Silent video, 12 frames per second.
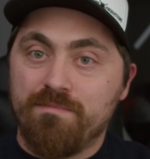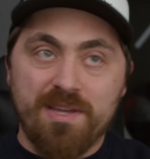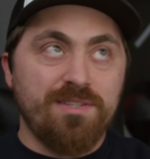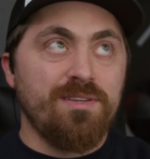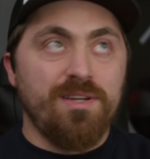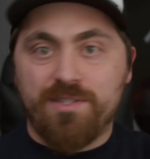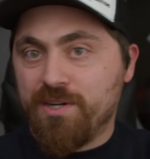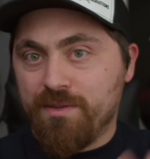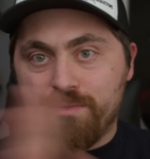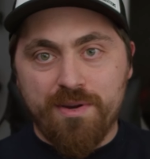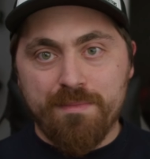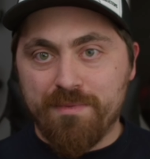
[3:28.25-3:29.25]
basically
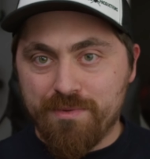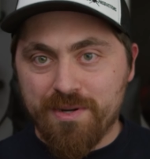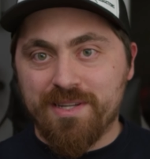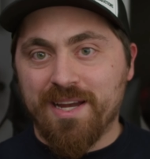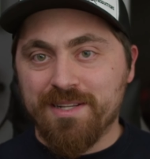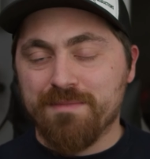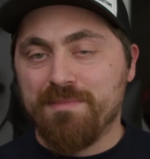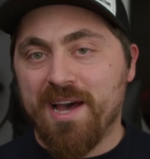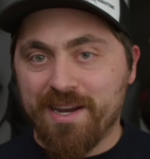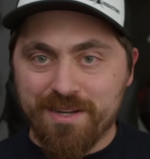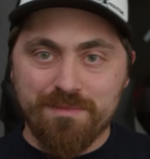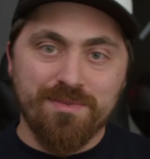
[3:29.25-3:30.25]
three kinds of
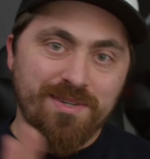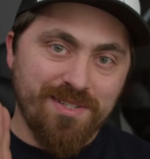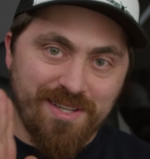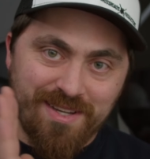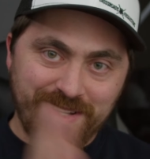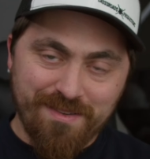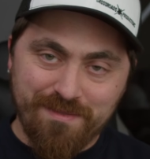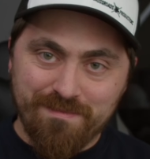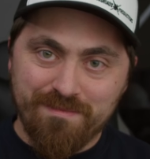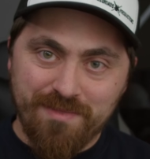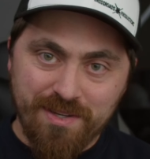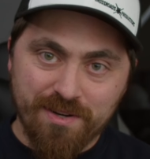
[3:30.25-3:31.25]
backups where it's like
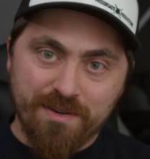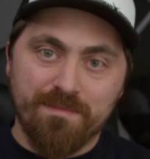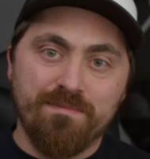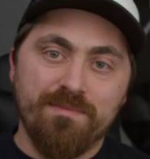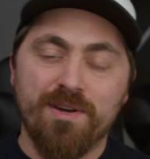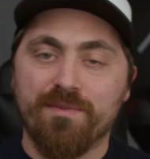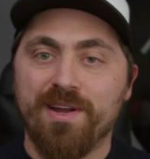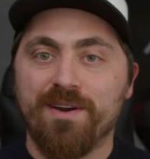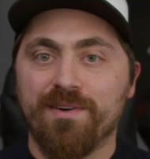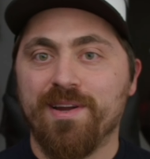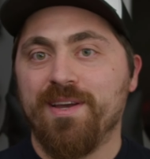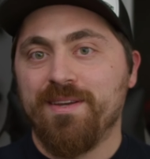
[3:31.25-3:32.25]
your RAID
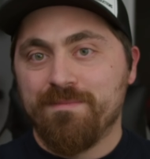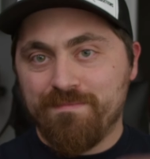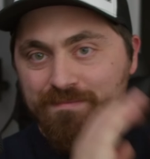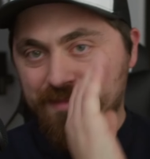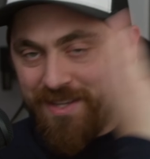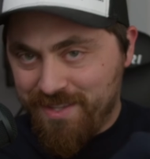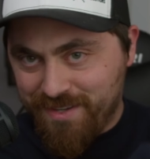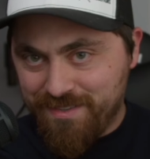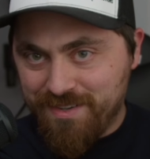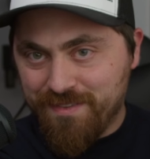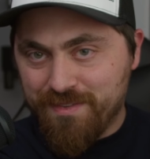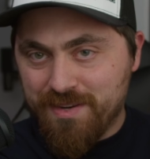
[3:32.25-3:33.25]
array, and
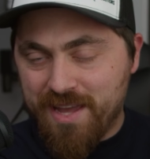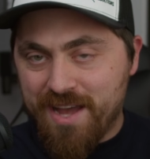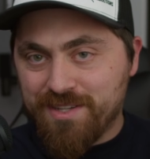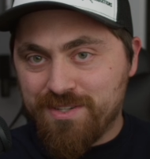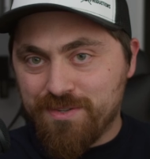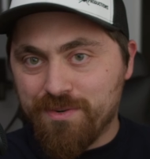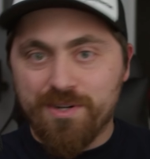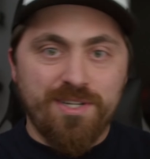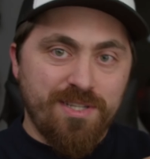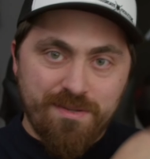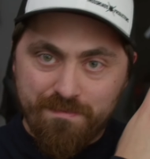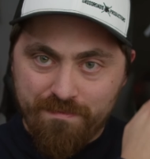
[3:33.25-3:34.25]
then you have the NAS storage
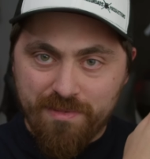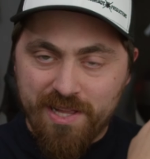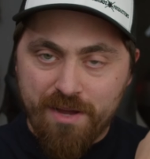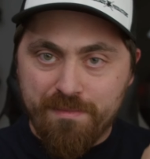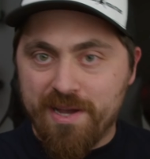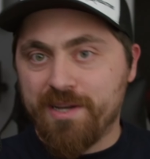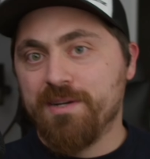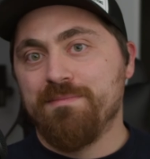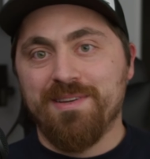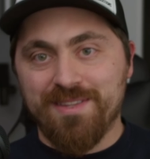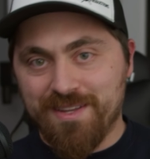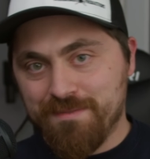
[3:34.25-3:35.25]
as a cloud backup,
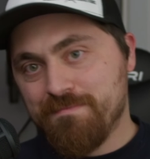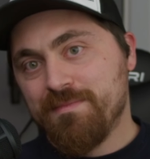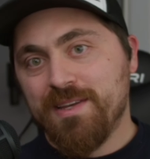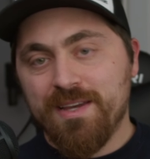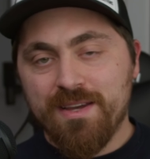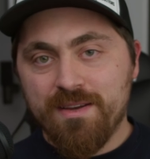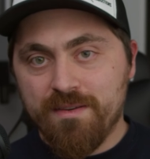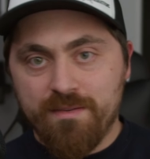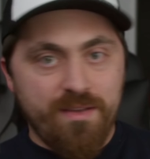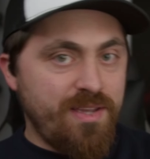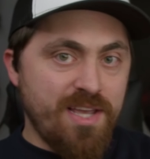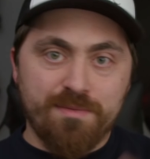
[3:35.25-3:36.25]
and then
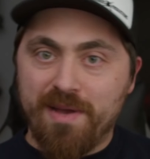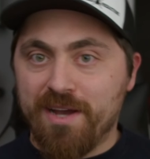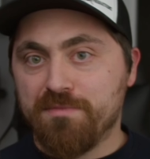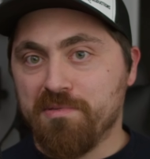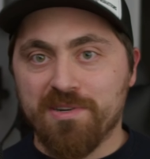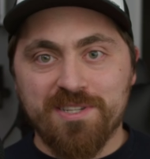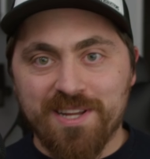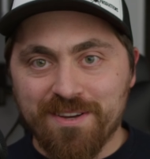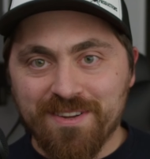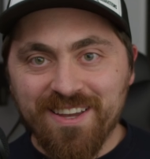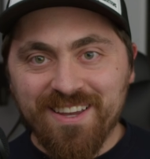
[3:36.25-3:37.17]
in case my house burns down,